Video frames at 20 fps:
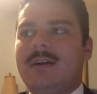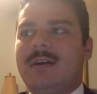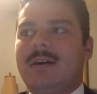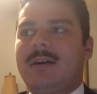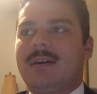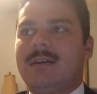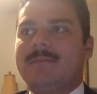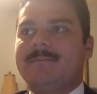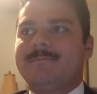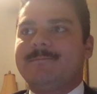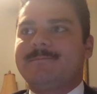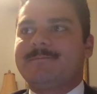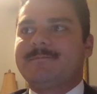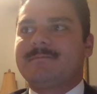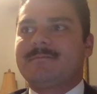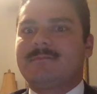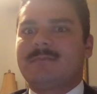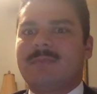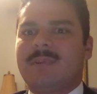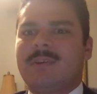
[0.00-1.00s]

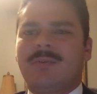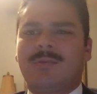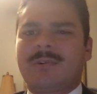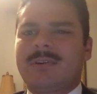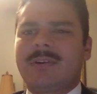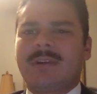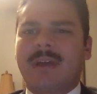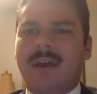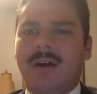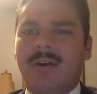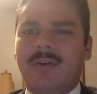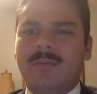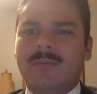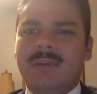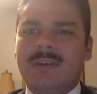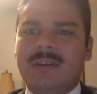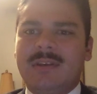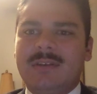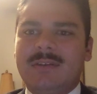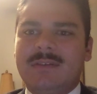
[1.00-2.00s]
in order to help
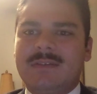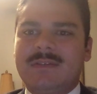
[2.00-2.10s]
me